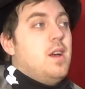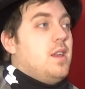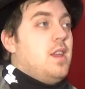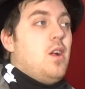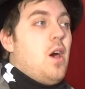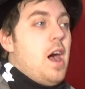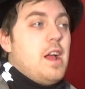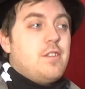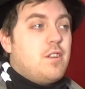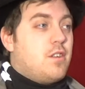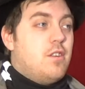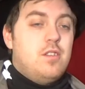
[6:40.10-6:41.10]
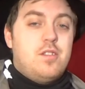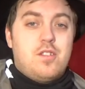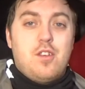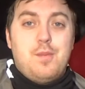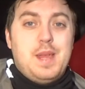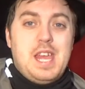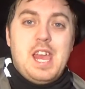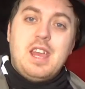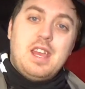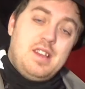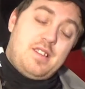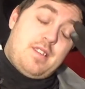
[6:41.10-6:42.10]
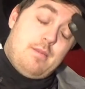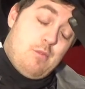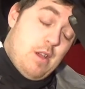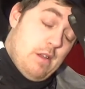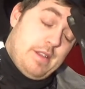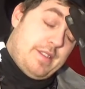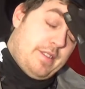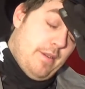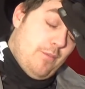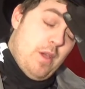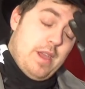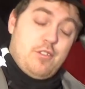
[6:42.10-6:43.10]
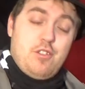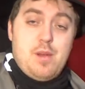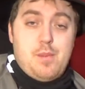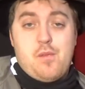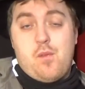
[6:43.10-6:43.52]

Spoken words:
you know, Hydra could still be kicking somewhere in some way, shape, or